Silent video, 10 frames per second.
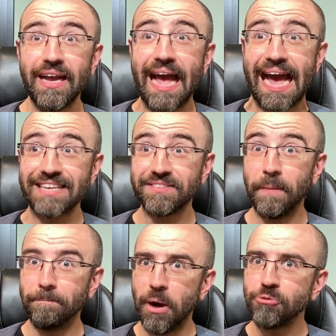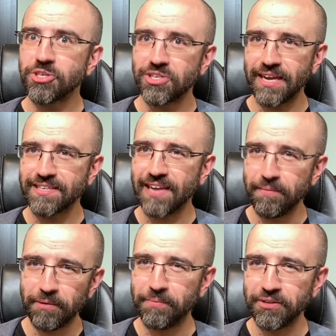has the most
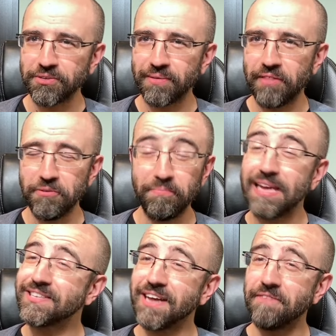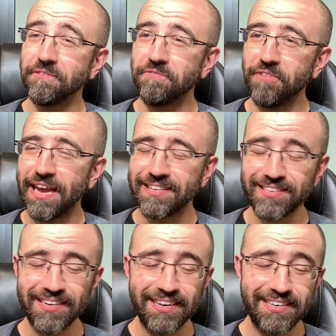excitement built around them based off of fans.